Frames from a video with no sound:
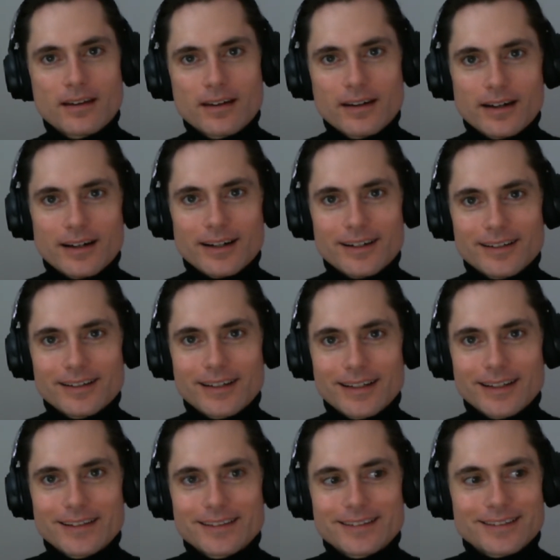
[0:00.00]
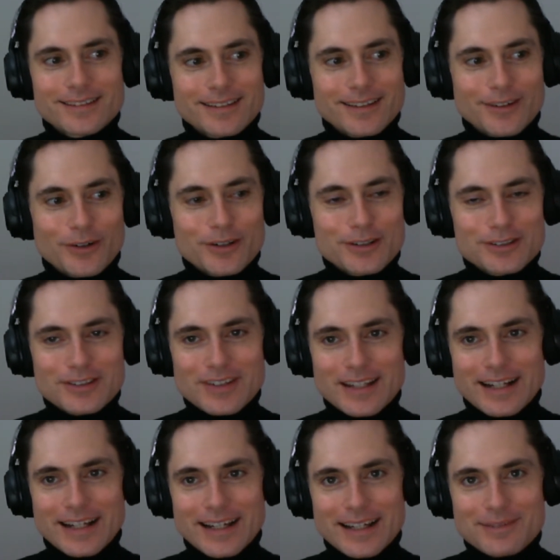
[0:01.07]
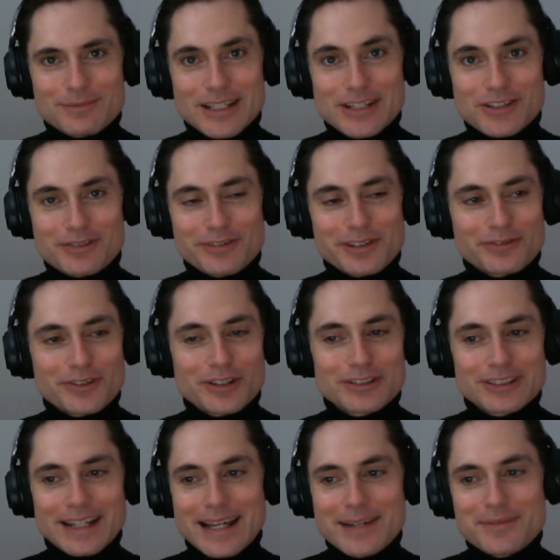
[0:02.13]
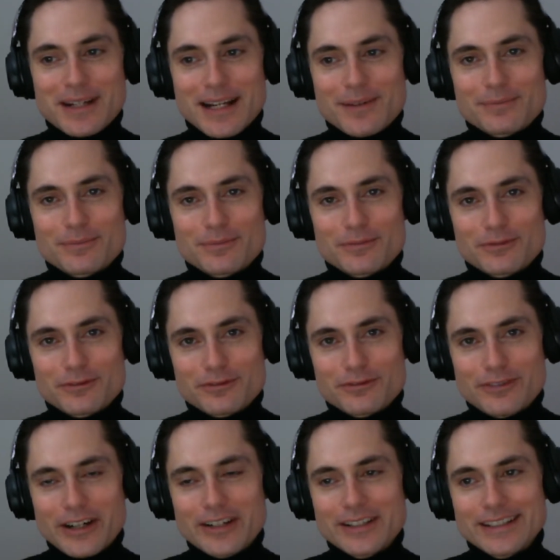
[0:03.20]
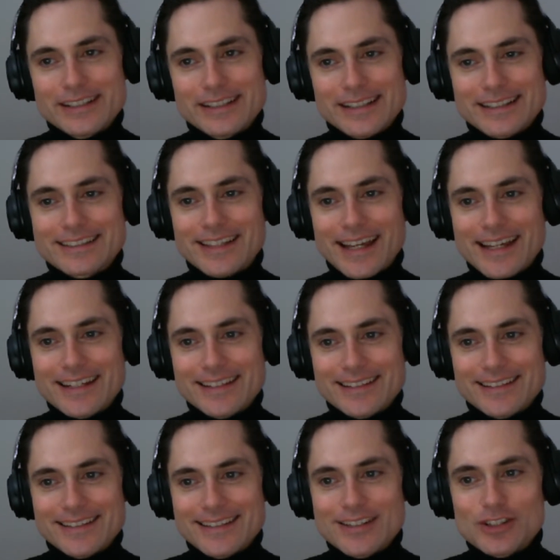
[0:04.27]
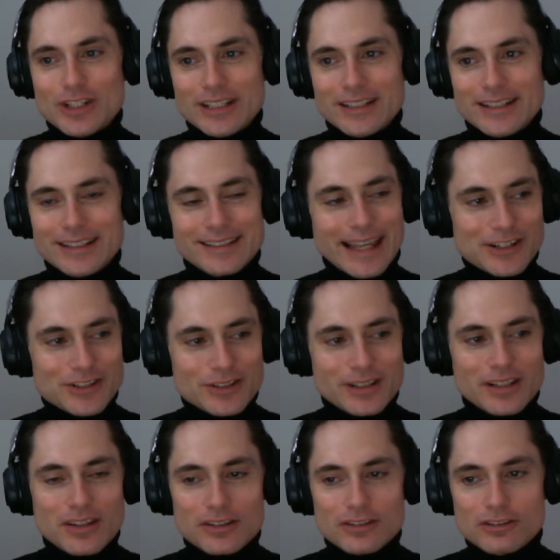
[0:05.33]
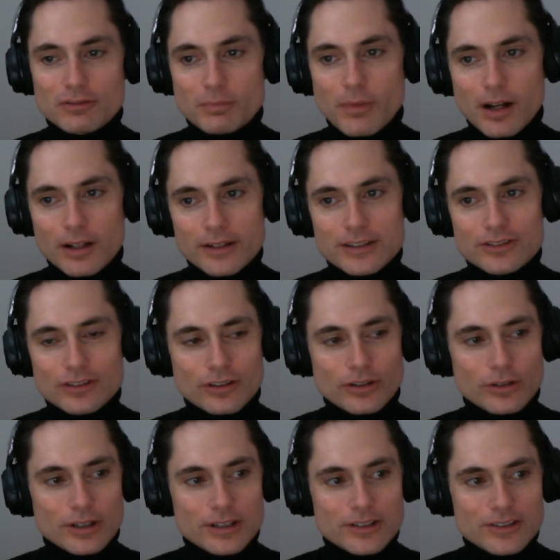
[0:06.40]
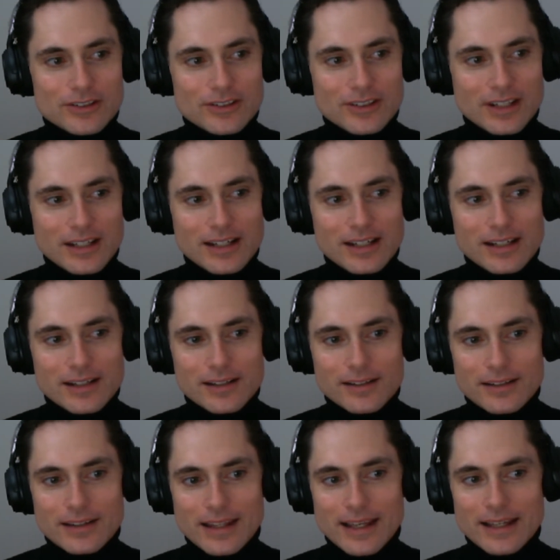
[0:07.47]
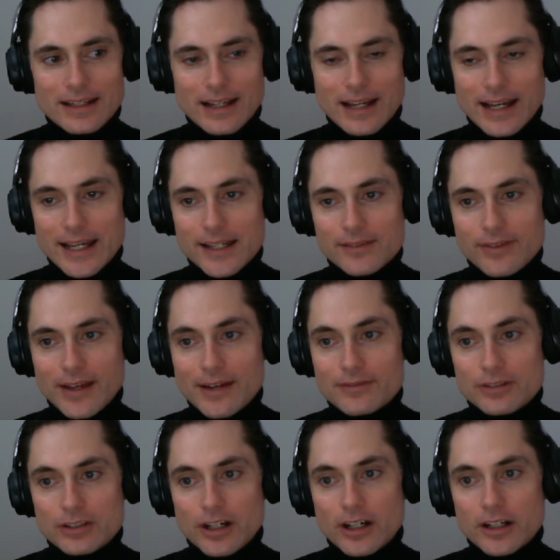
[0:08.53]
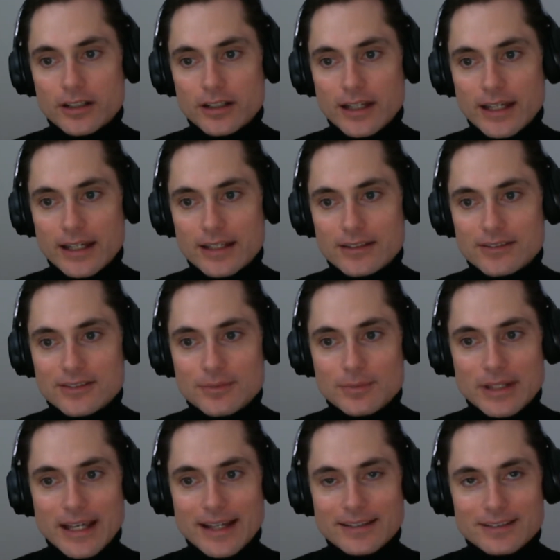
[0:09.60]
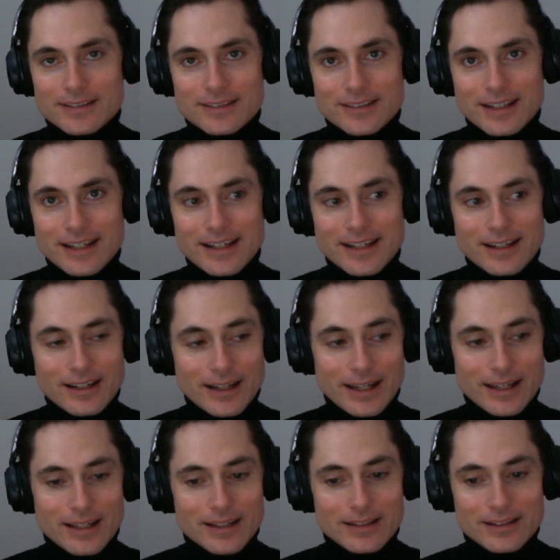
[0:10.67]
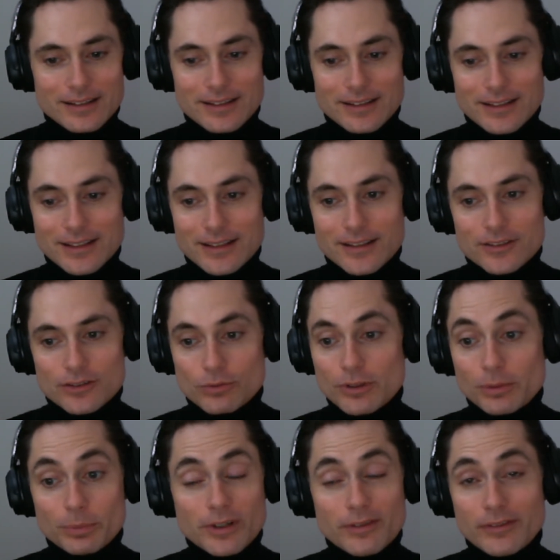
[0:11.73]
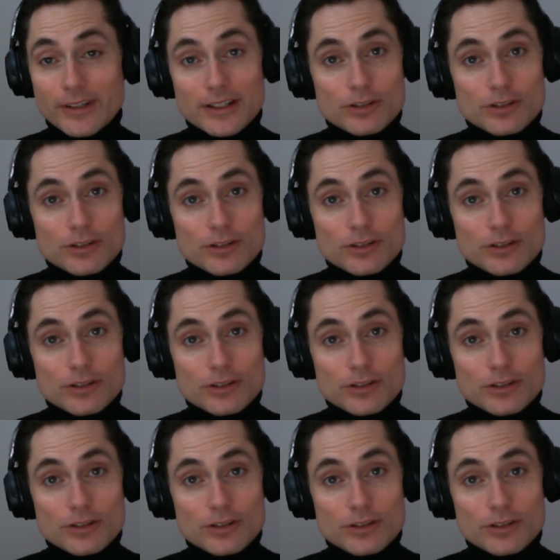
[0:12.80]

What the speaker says: It's a course that I'm teaching for the first time, and I'm very excited to teach it. It's actually the smallest course that I've ever taught at CBS, and it's a real privilege.